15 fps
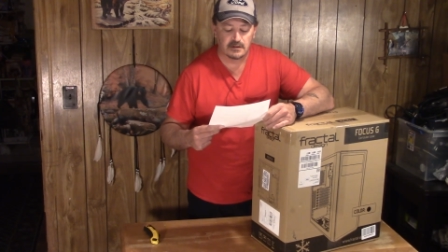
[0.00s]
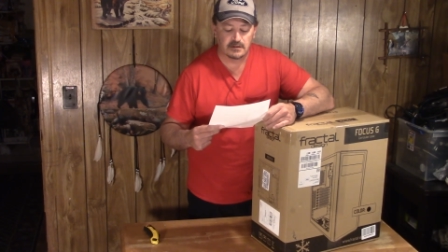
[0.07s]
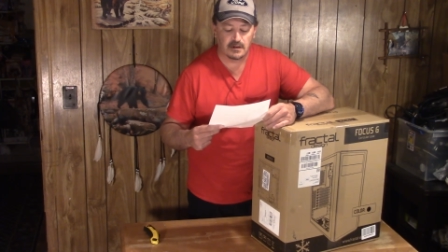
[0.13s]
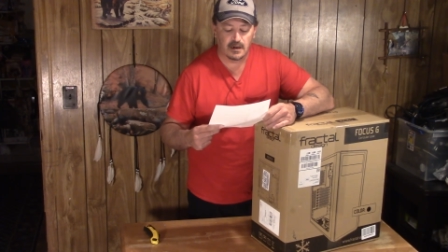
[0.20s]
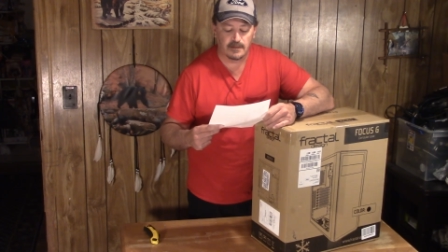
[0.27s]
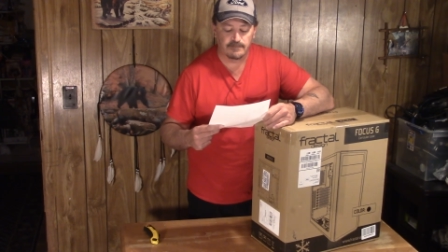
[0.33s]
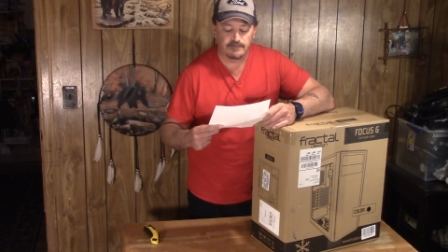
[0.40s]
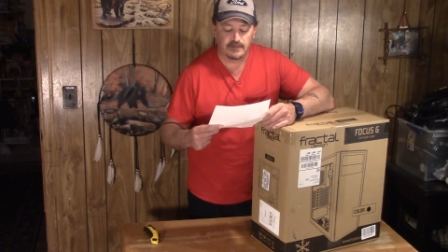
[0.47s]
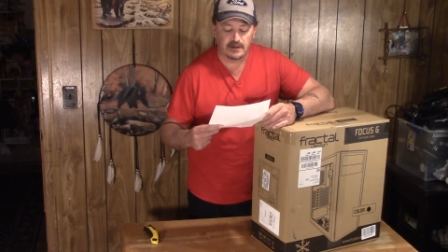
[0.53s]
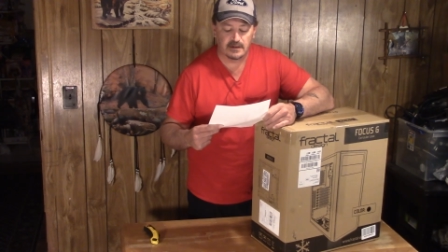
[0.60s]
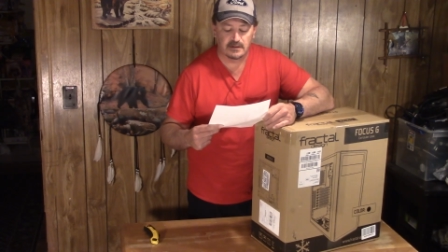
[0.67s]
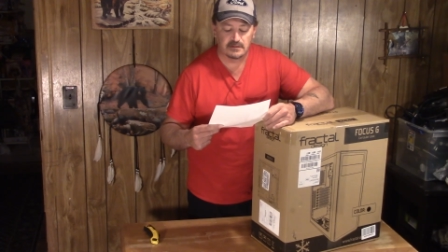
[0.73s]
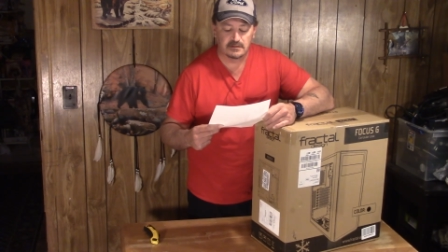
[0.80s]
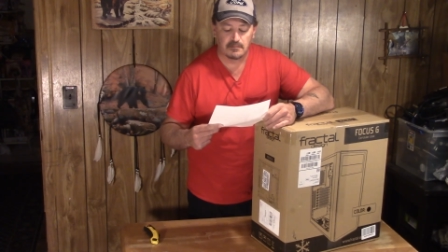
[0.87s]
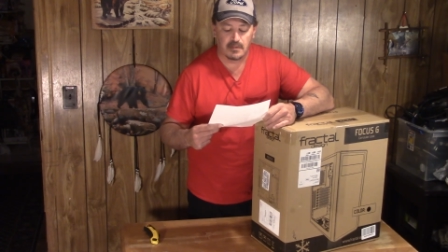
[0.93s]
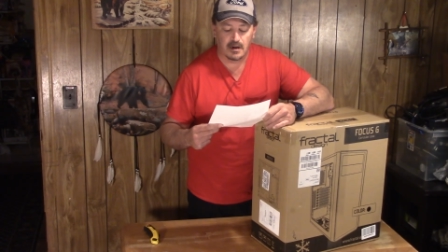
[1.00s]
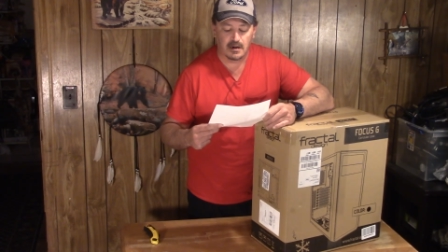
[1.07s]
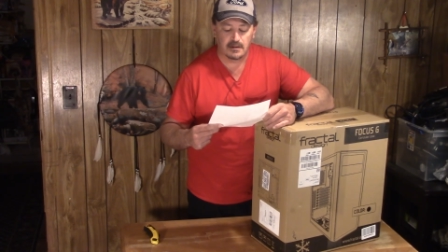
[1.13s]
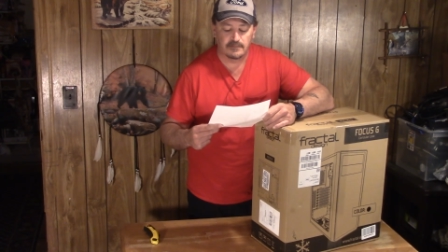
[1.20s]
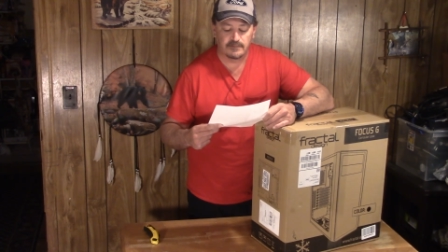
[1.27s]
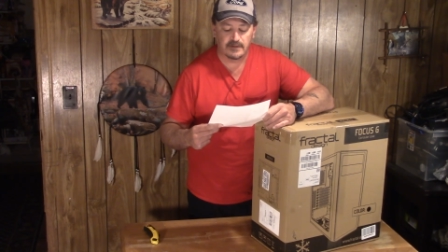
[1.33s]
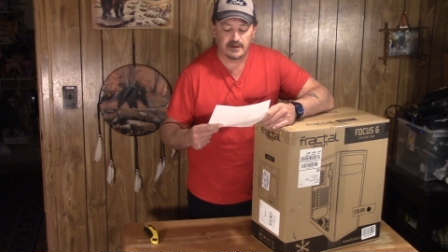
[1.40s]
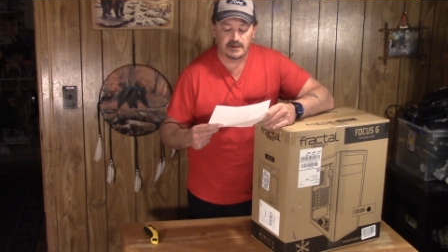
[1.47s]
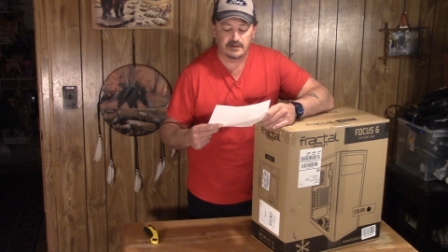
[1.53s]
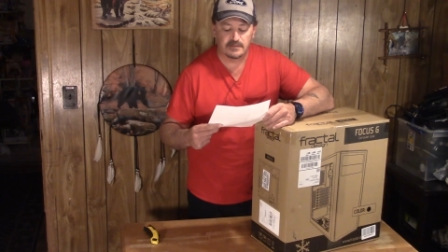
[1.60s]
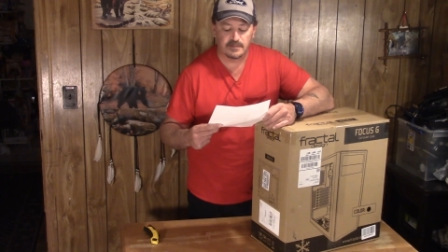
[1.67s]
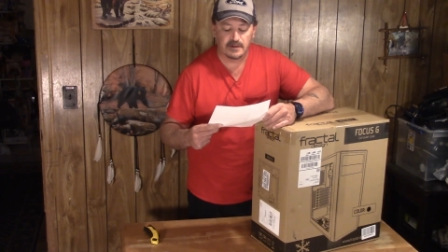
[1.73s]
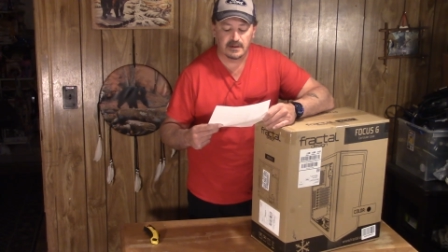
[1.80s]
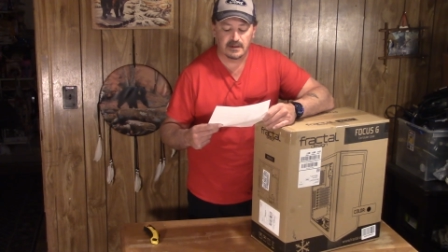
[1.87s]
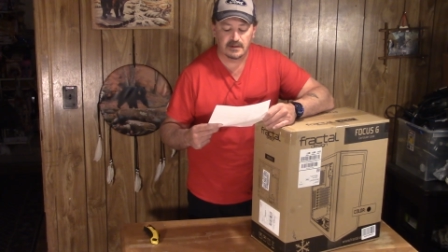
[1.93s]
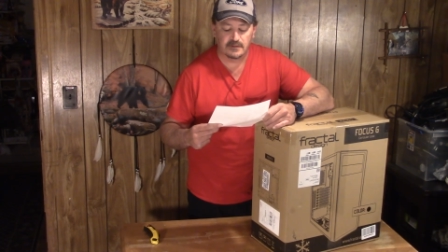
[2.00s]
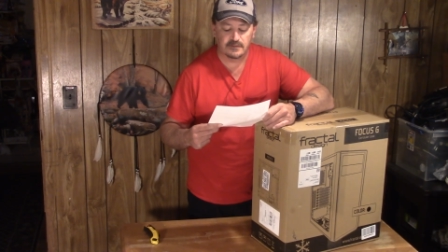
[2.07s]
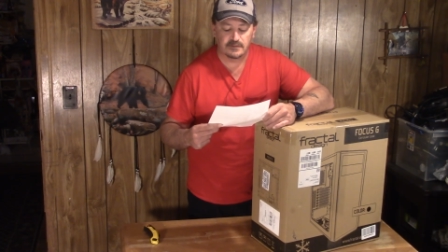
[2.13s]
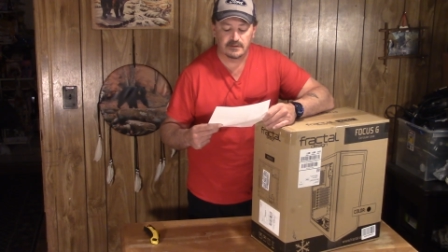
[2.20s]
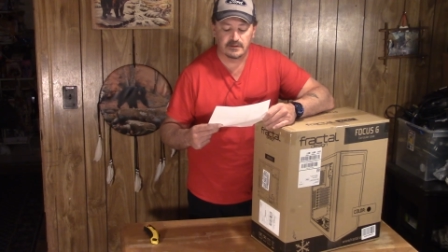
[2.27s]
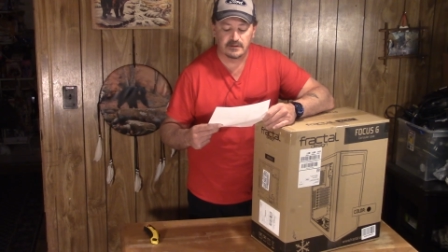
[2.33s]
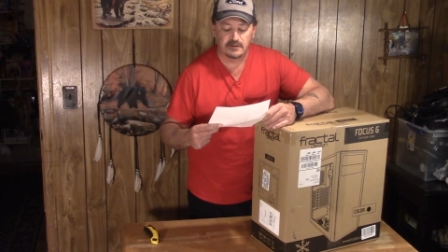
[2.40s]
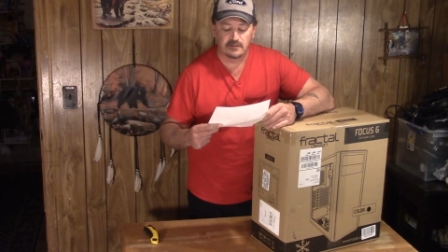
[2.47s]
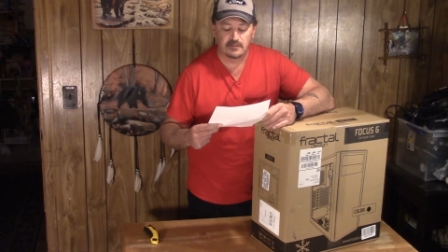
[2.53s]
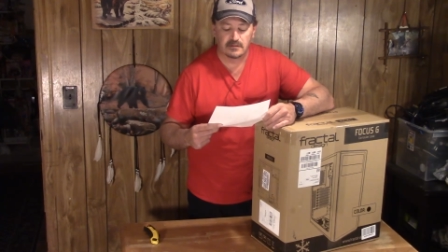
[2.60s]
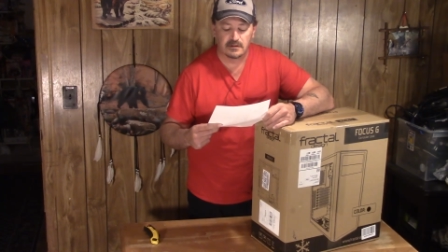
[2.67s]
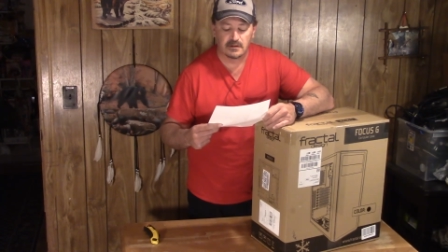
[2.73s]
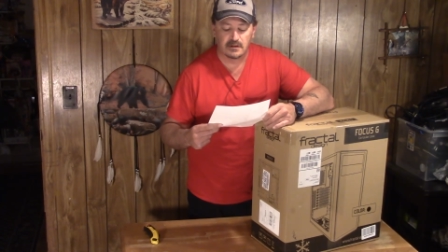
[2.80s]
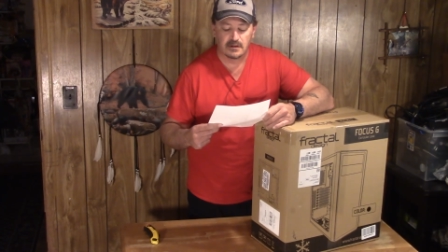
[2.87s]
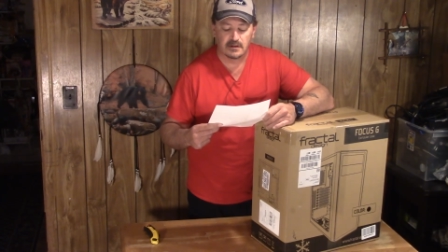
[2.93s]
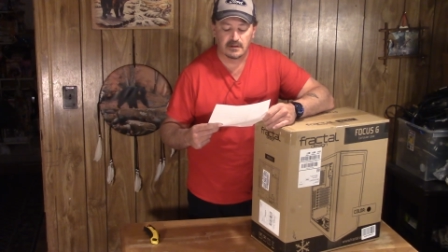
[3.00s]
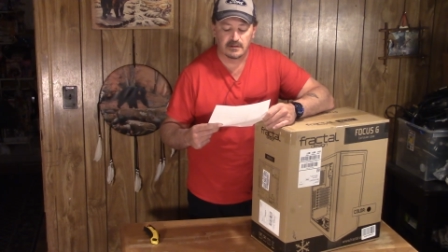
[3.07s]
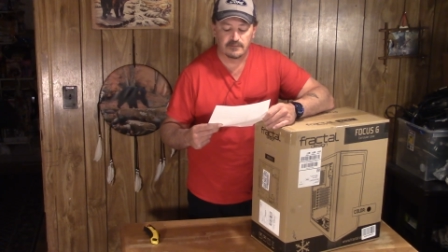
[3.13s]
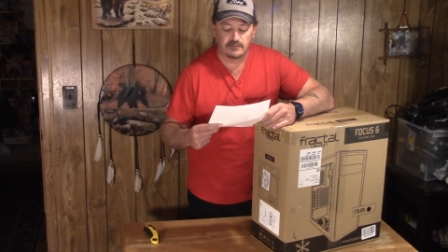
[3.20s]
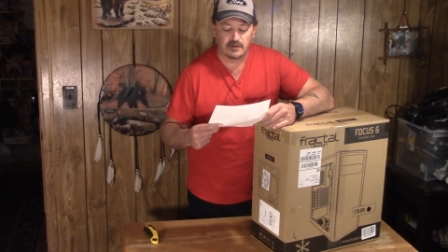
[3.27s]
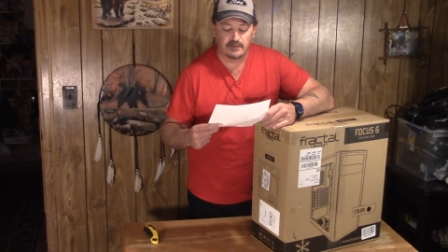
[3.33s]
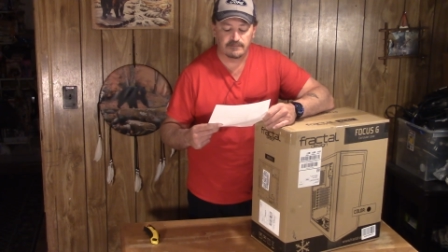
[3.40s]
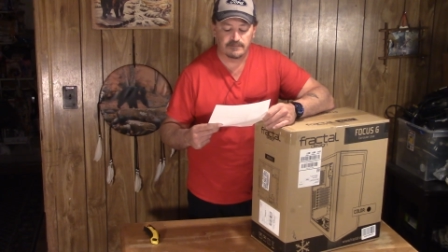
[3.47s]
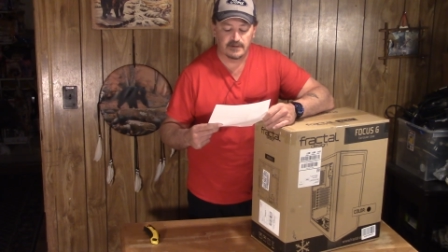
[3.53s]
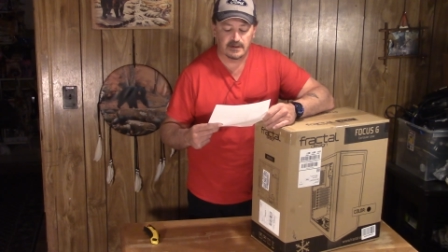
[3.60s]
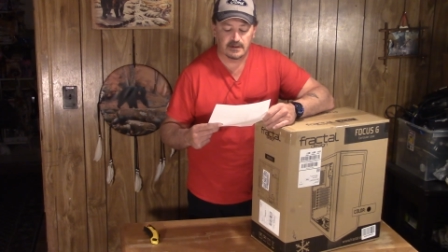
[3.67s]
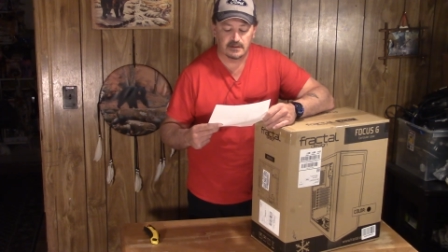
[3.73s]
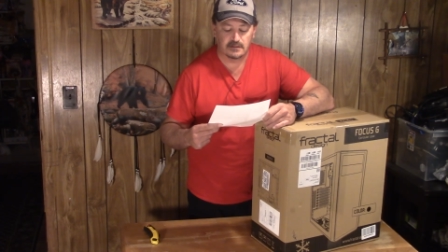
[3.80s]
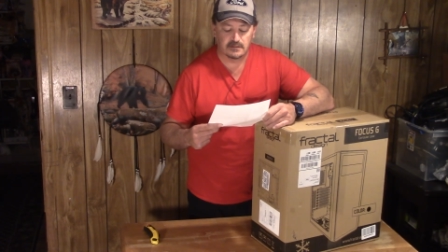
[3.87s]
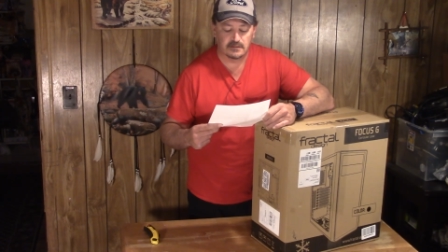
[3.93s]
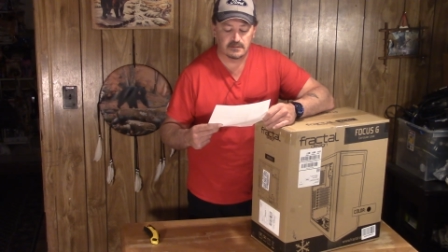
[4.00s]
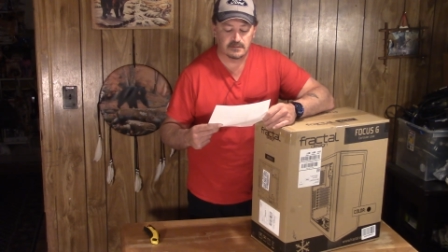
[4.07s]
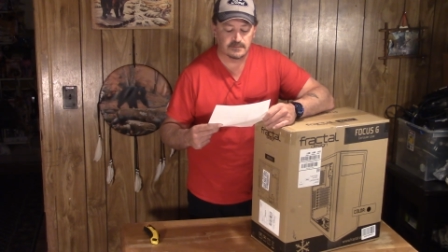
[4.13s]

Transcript: top fans, bottom fans, PSU, front fans.